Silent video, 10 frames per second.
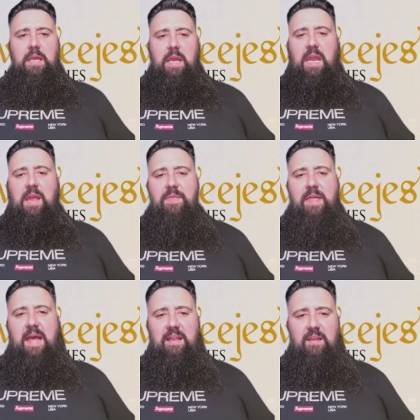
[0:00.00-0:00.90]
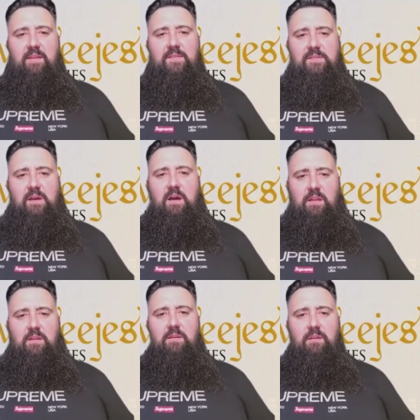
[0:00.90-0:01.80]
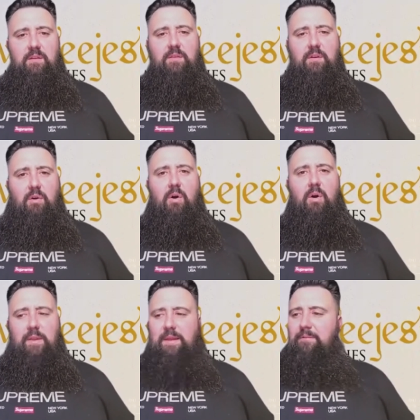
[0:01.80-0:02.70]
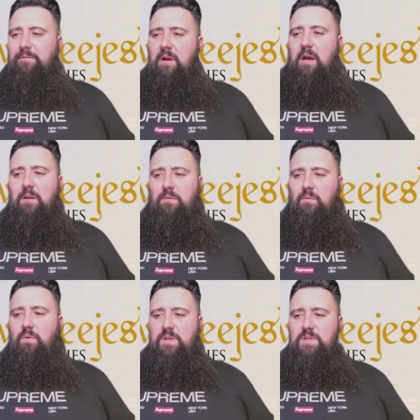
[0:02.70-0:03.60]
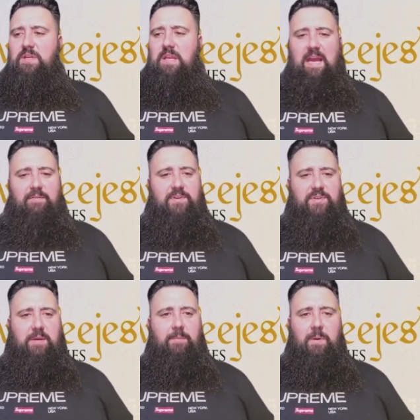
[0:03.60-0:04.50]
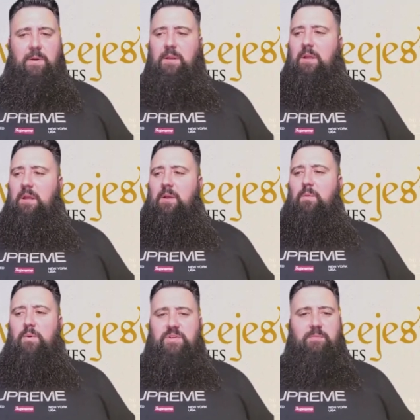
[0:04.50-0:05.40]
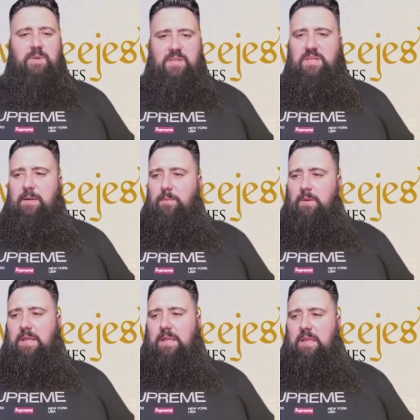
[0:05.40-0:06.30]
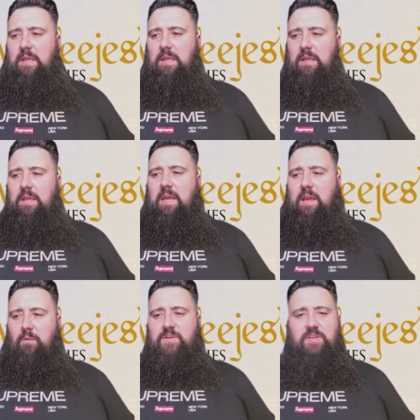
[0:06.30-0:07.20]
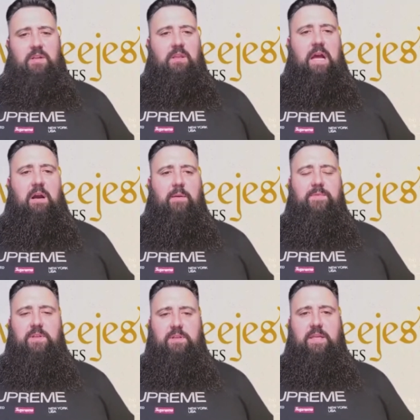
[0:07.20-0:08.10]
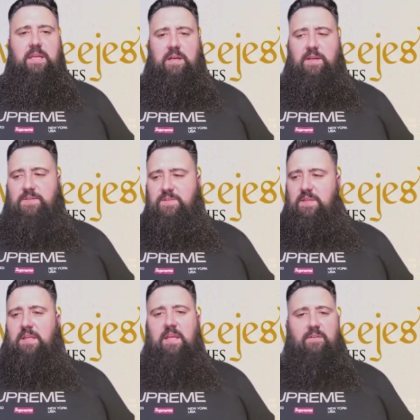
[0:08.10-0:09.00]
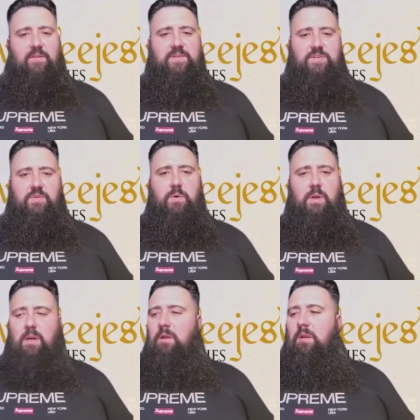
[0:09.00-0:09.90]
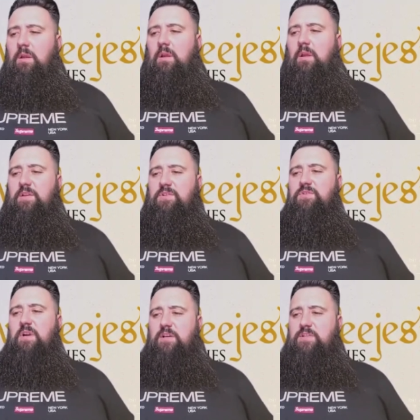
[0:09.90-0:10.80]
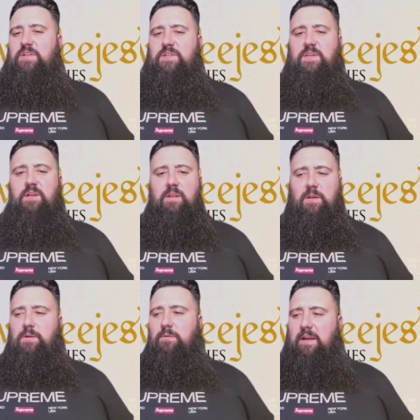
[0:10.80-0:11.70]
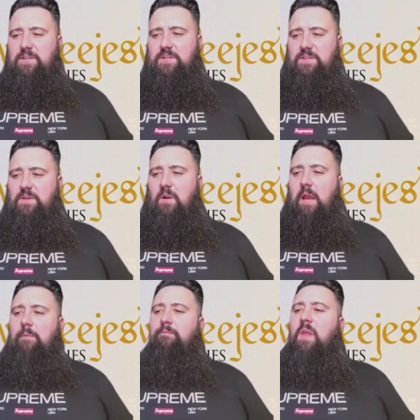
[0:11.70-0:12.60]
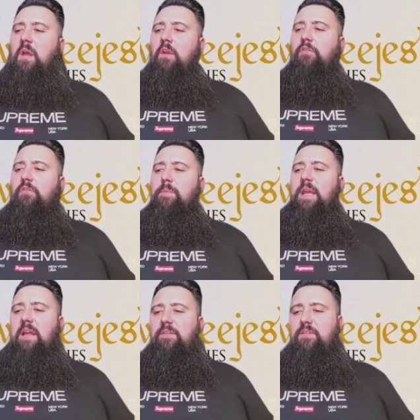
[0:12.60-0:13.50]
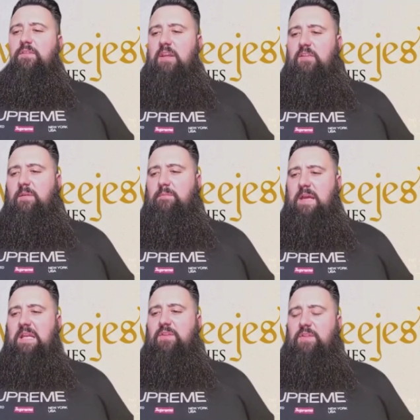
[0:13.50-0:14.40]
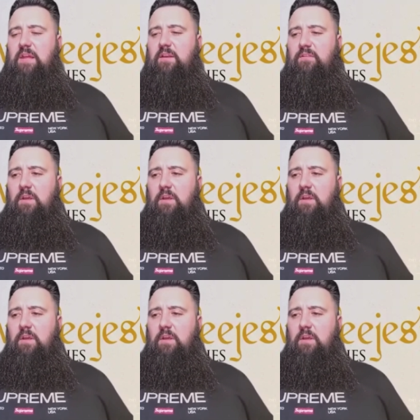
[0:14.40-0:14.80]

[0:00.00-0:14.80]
And that is not the calling of God. We should have a shepherd. We should be shepherded and we should allow him to lead us and give us sure instructions and clear directions. All right. So he began to teach them many things.